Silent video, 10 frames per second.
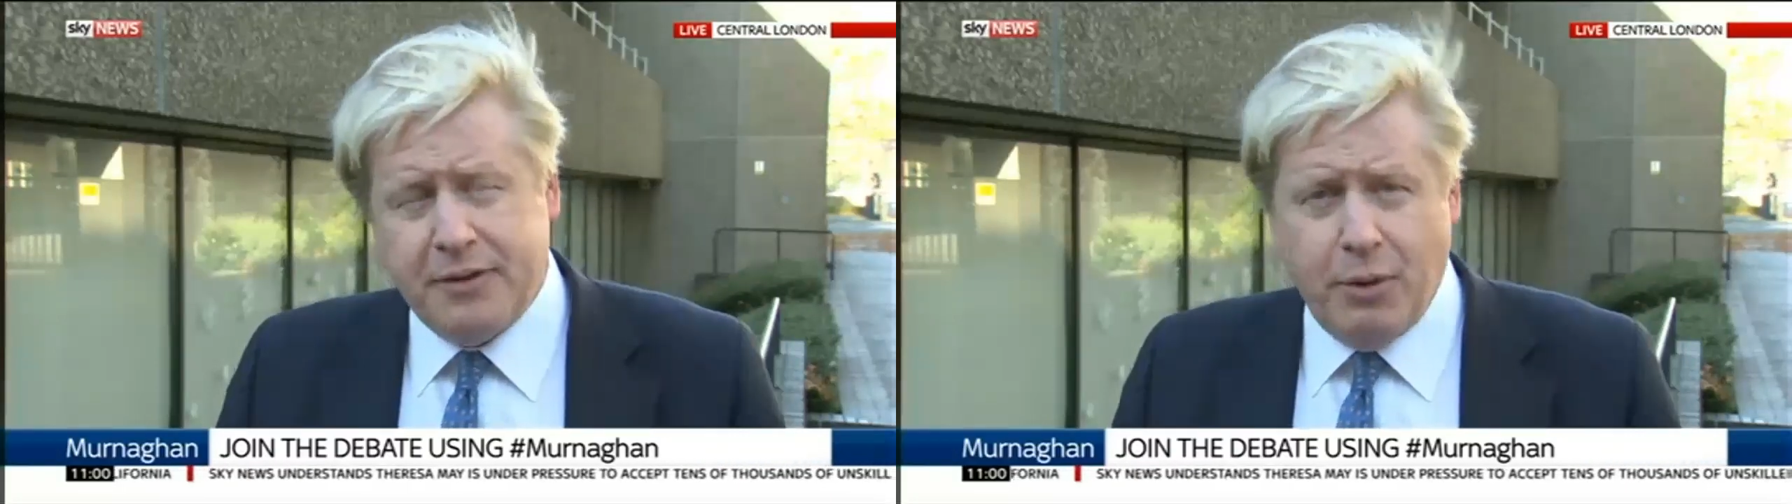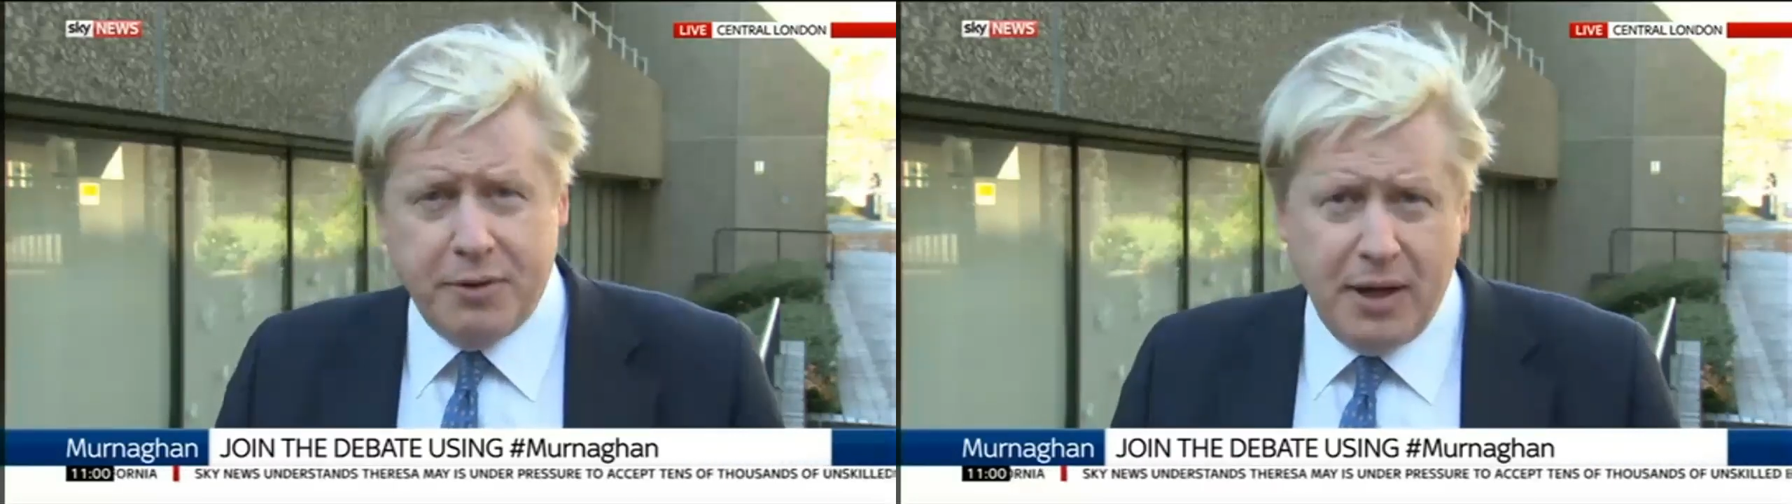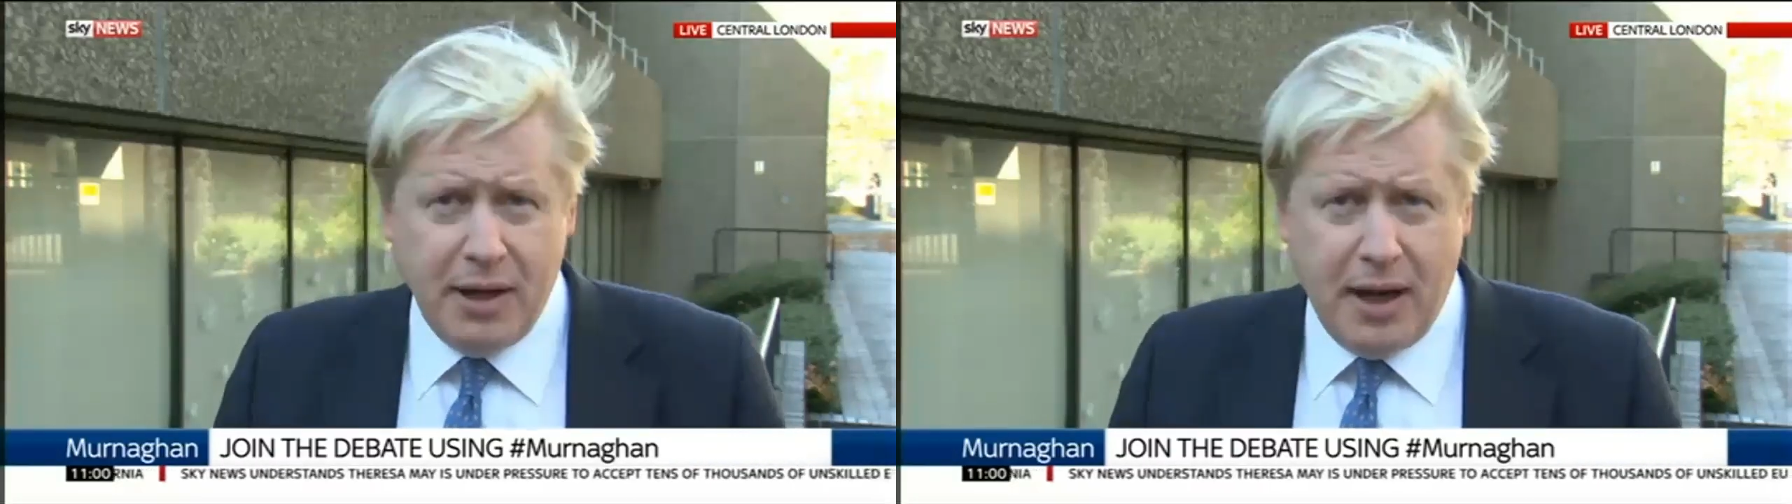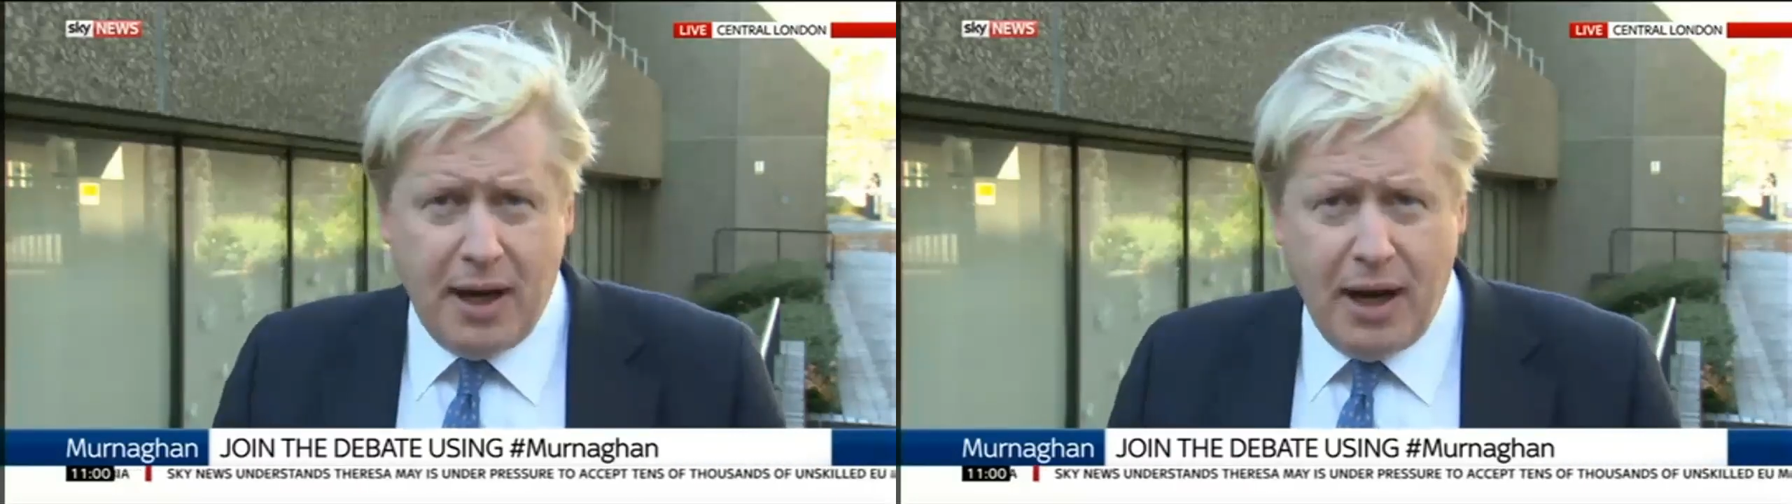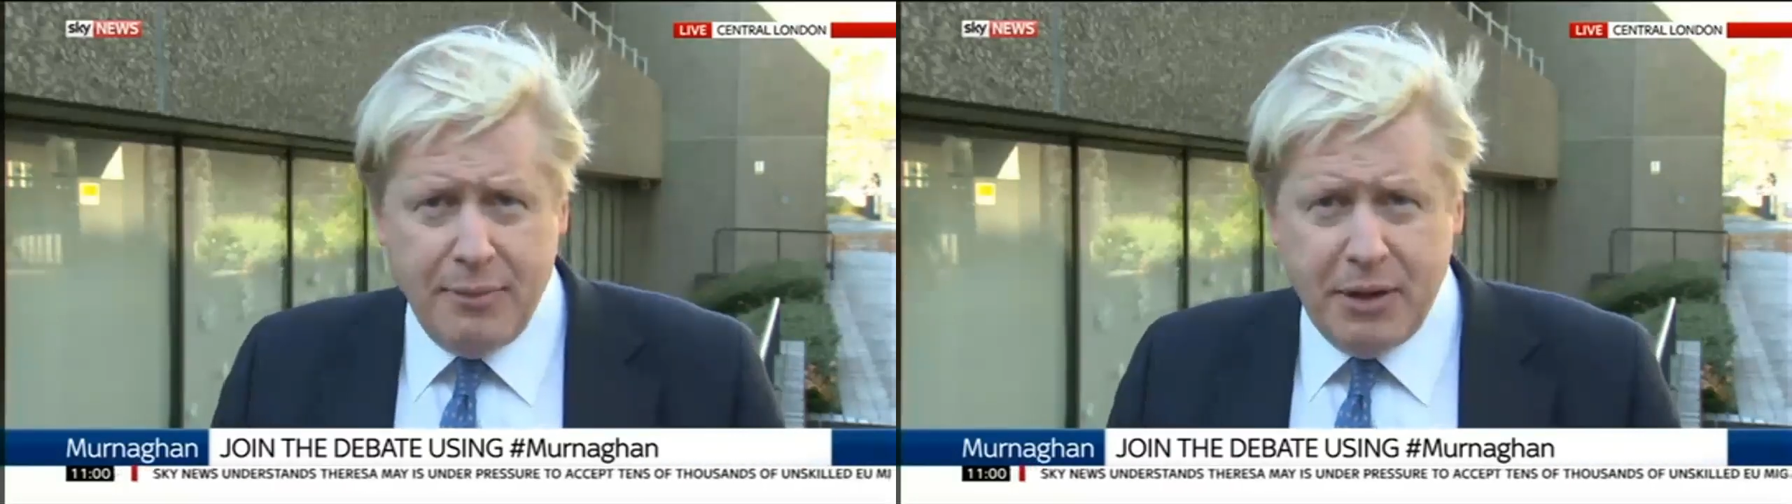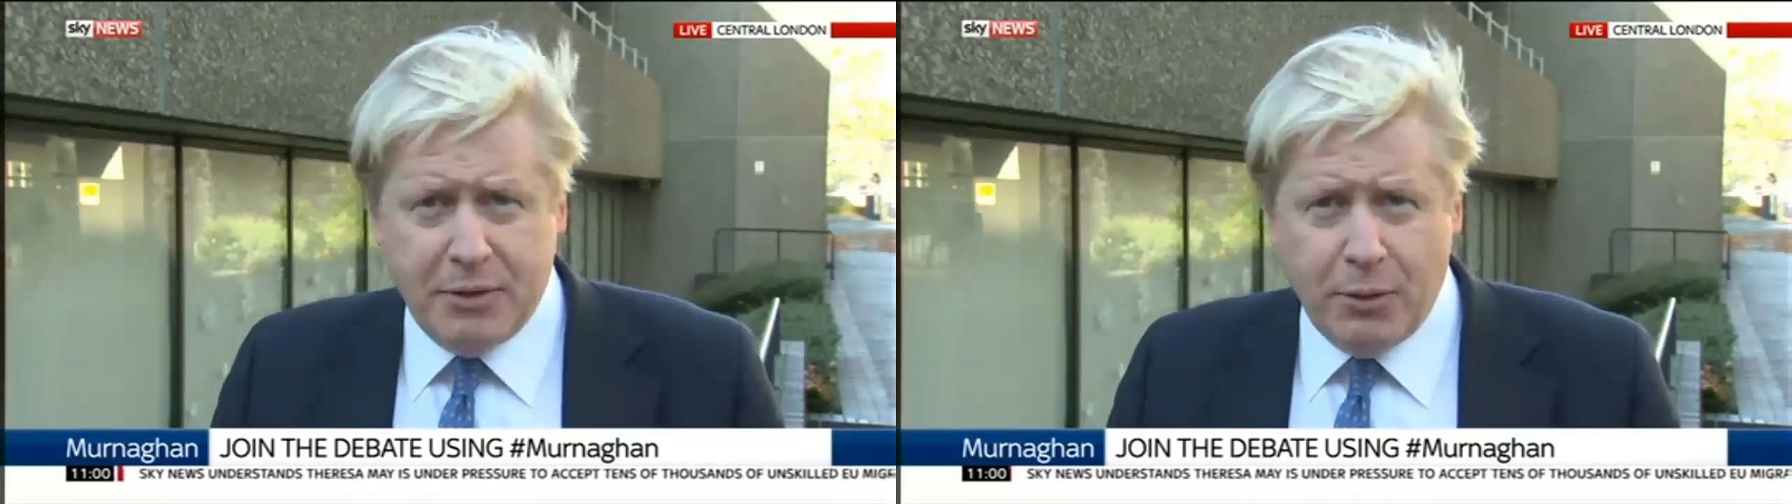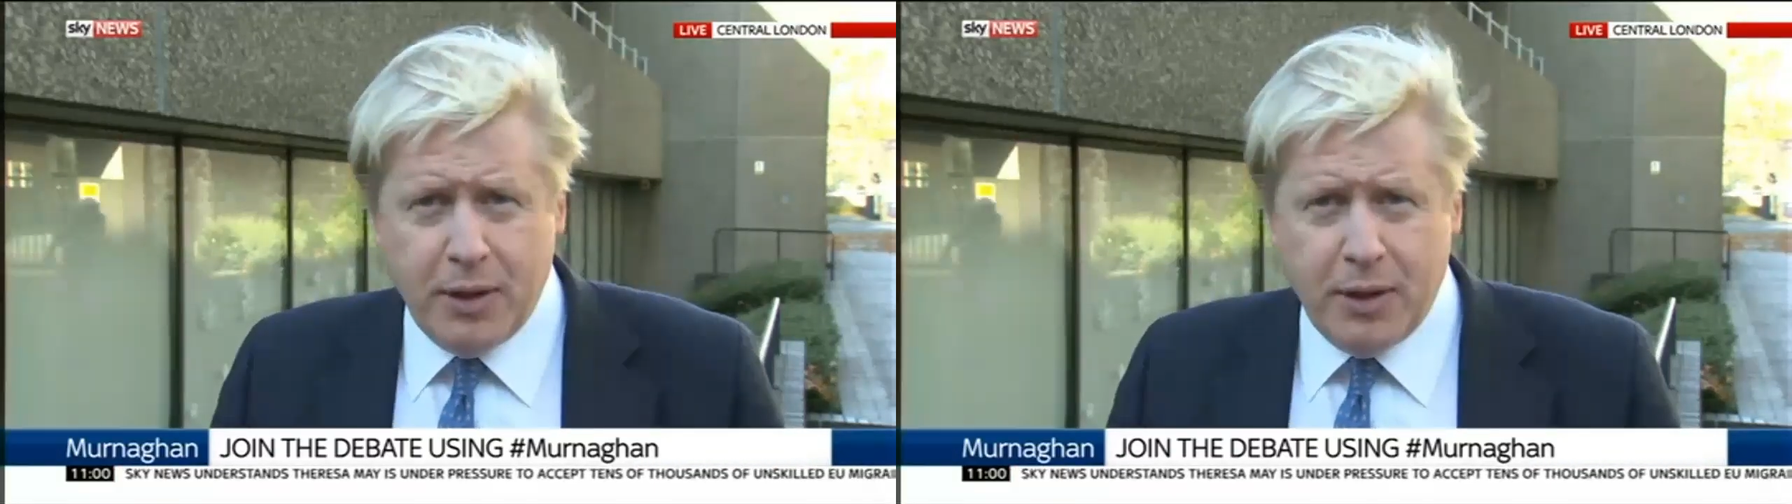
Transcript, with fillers: And that's what uh, I've been